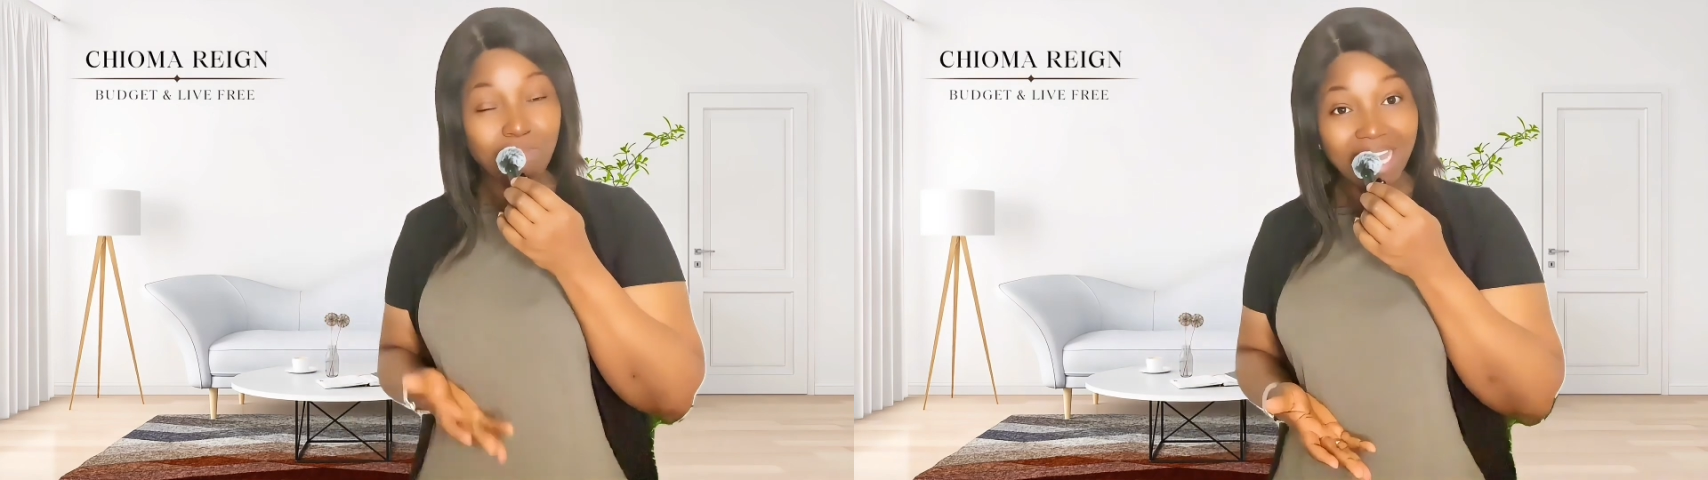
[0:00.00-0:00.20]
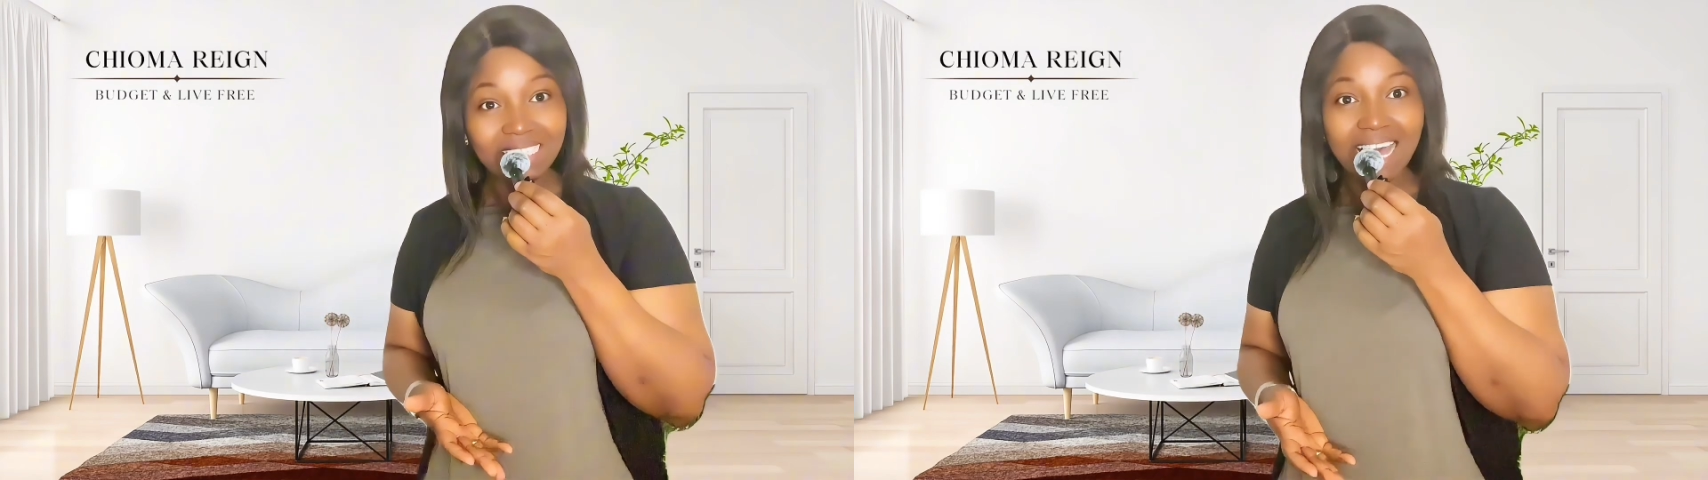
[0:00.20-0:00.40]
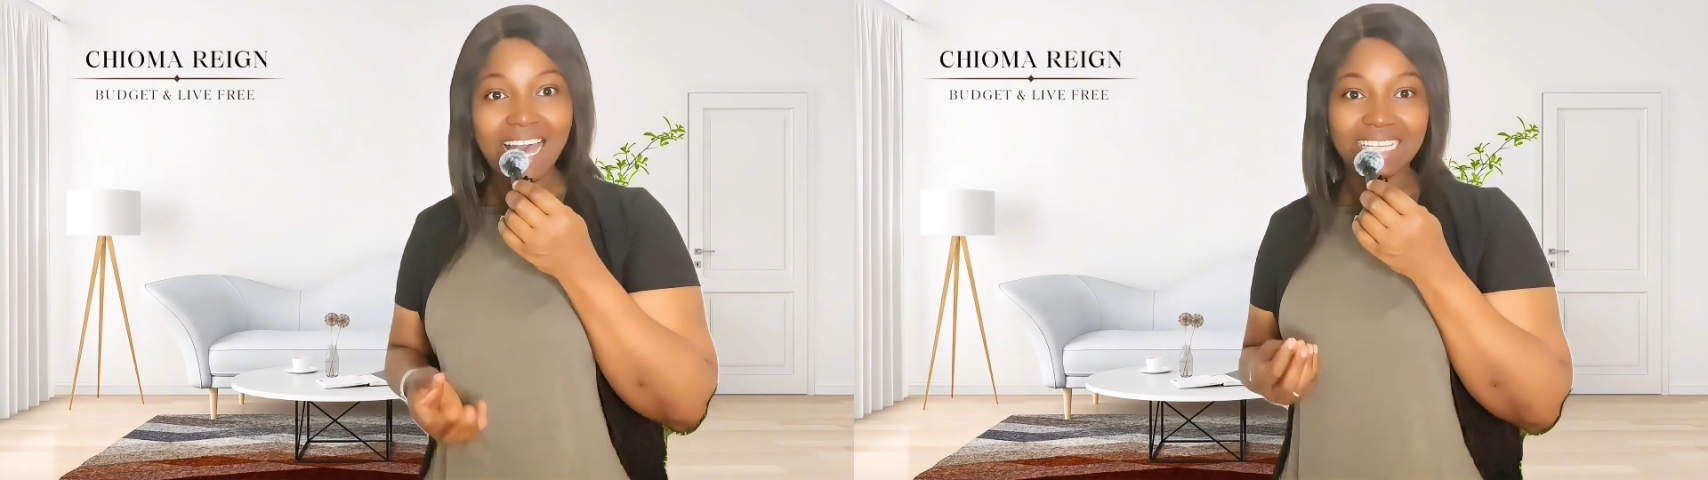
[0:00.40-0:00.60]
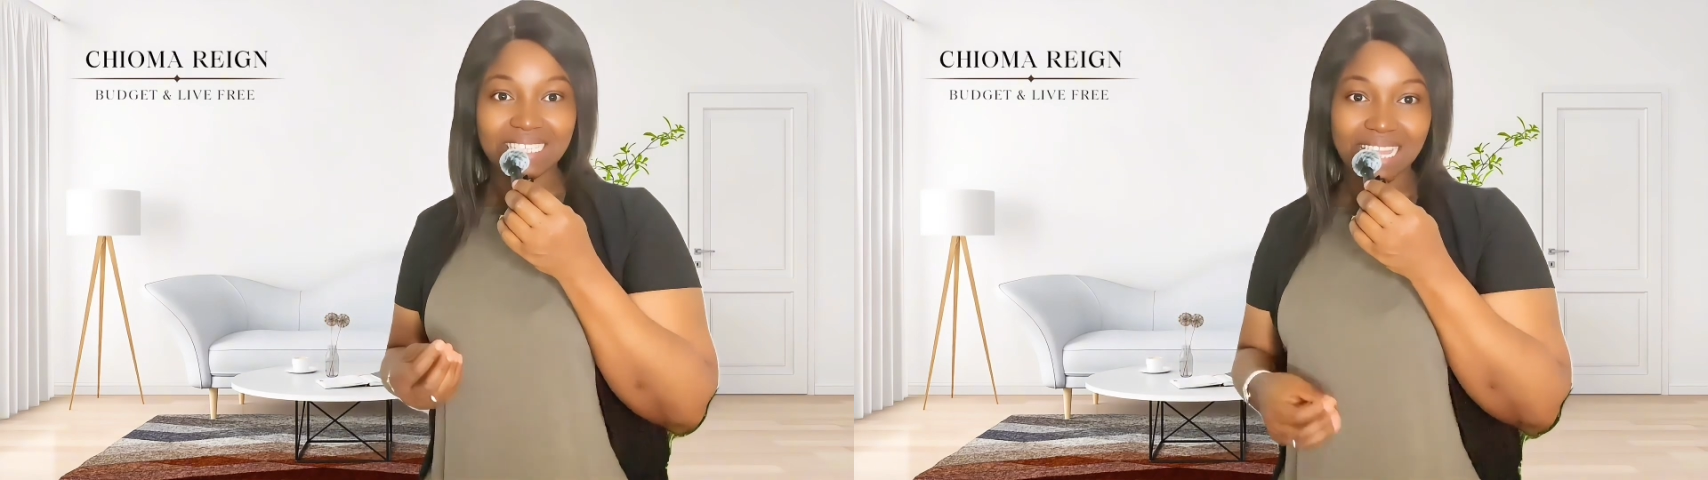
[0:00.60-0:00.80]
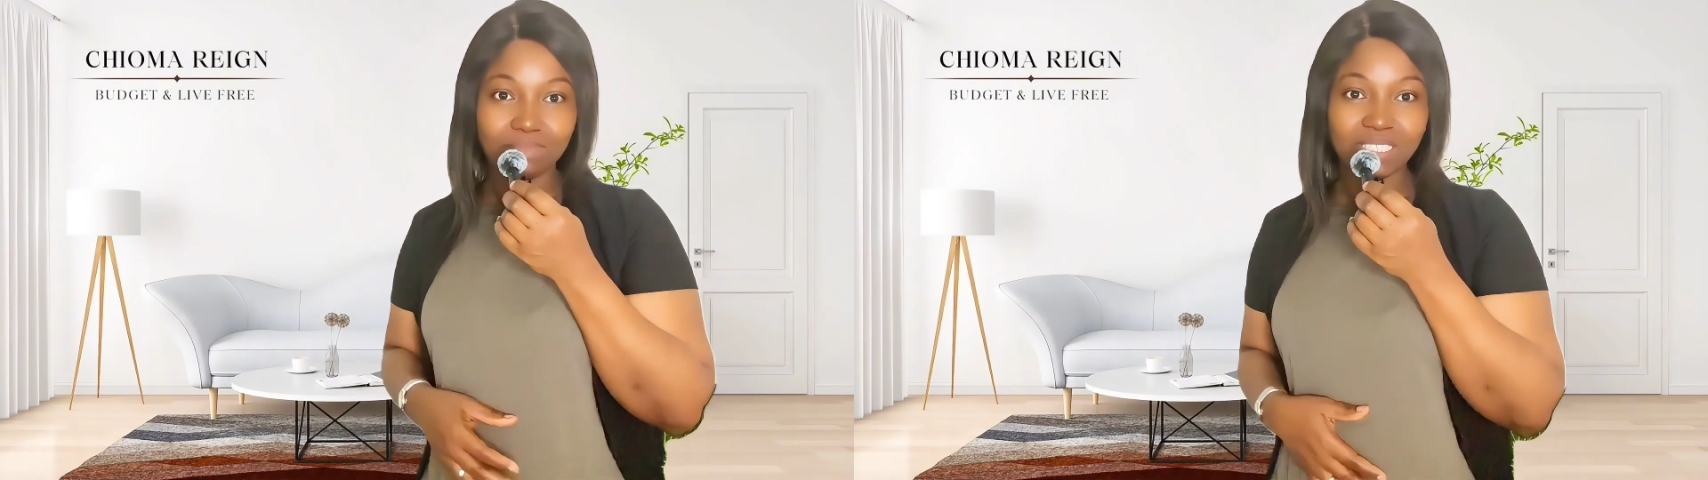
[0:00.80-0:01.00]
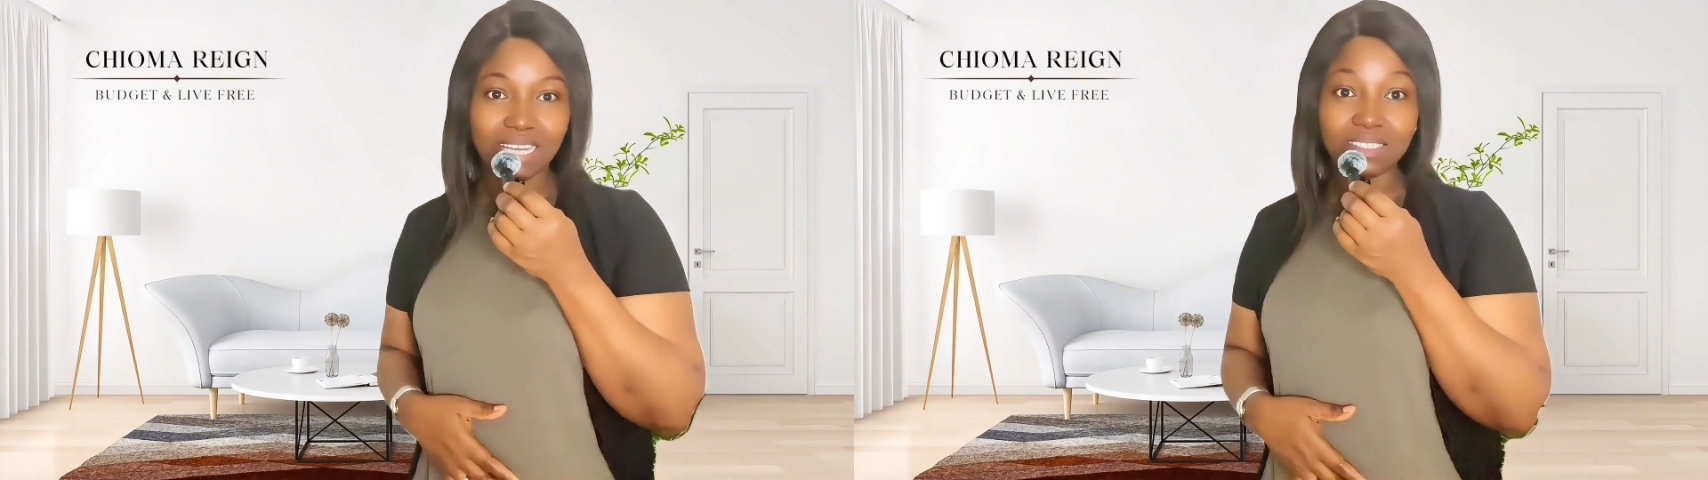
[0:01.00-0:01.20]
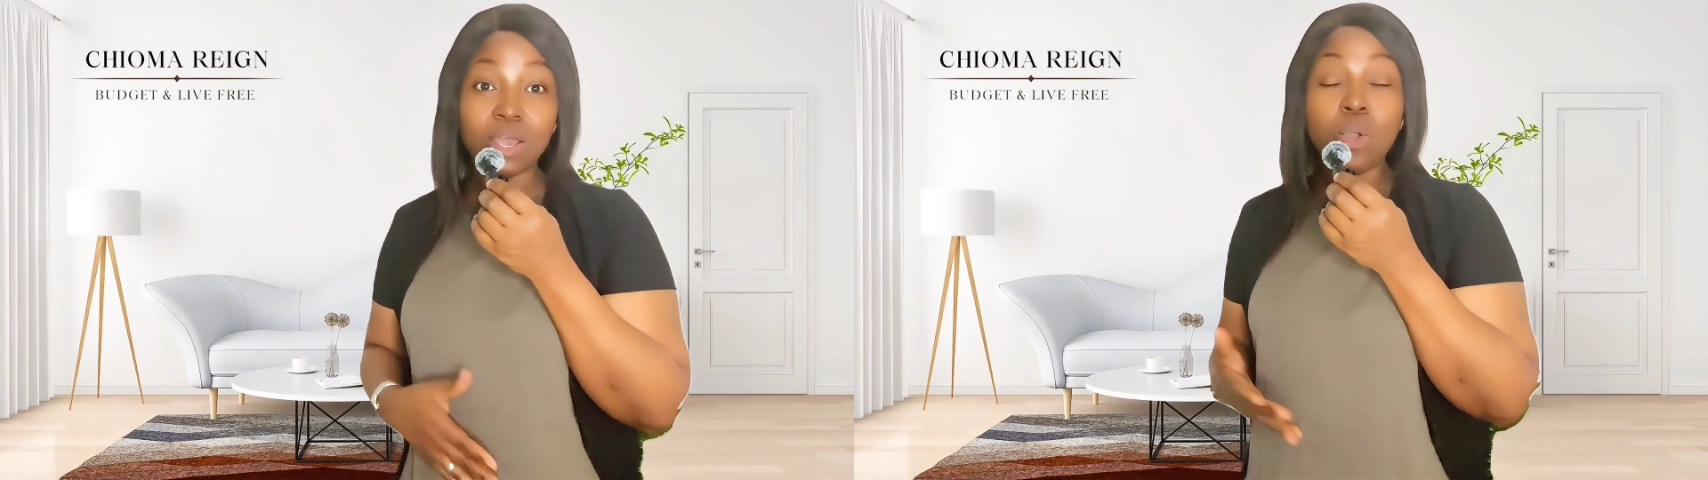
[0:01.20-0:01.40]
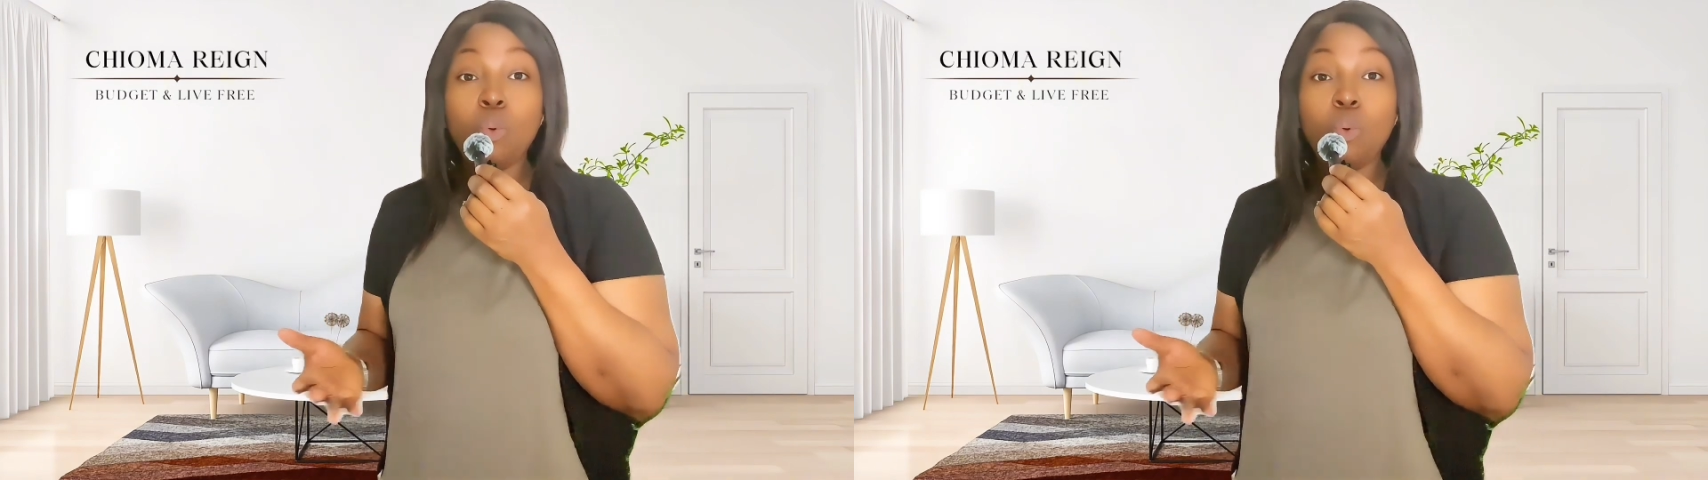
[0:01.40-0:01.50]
Meta and Snapchat.